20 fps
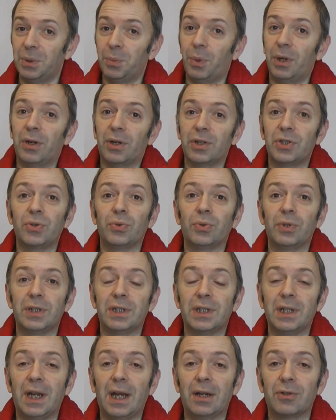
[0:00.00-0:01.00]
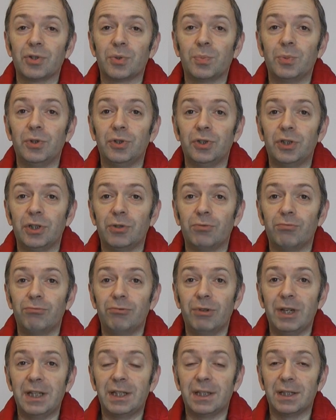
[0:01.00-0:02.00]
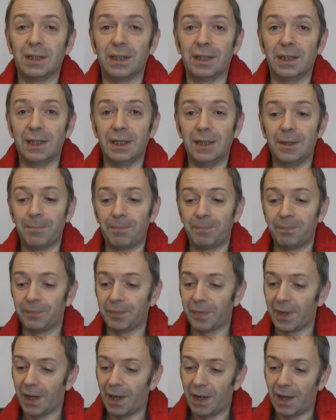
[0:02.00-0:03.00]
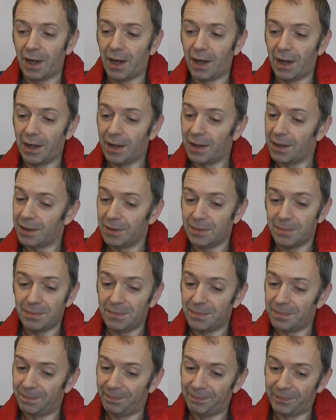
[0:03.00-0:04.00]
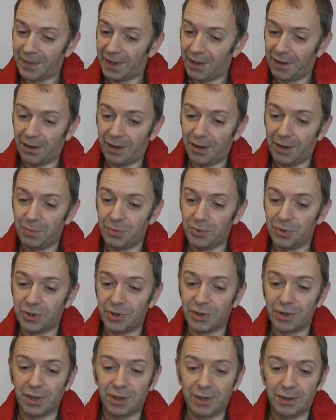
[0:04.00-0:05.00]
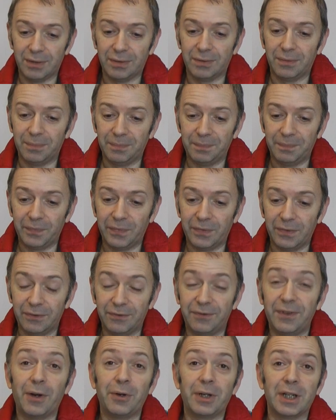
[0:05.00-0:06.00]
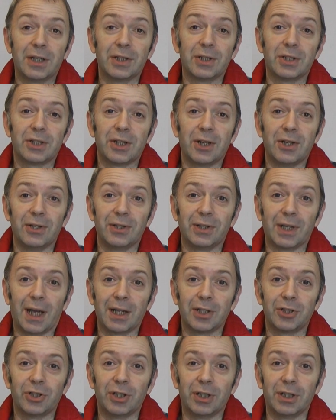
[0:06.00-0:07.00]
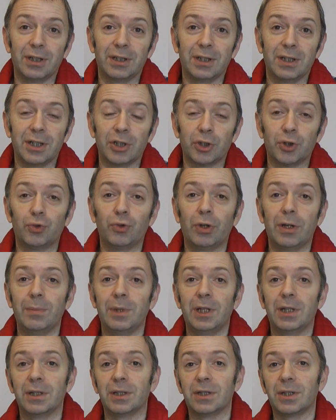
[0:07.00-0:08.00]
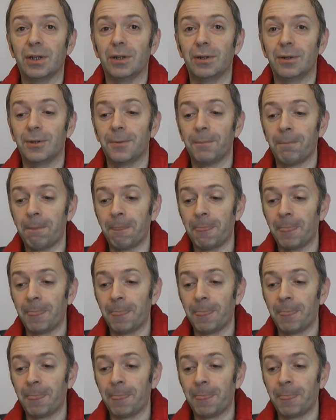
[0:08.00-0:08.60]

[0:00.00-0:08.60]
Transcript: when I saw this announcement just recently, uh, I was very concerned actually, extremely concerned.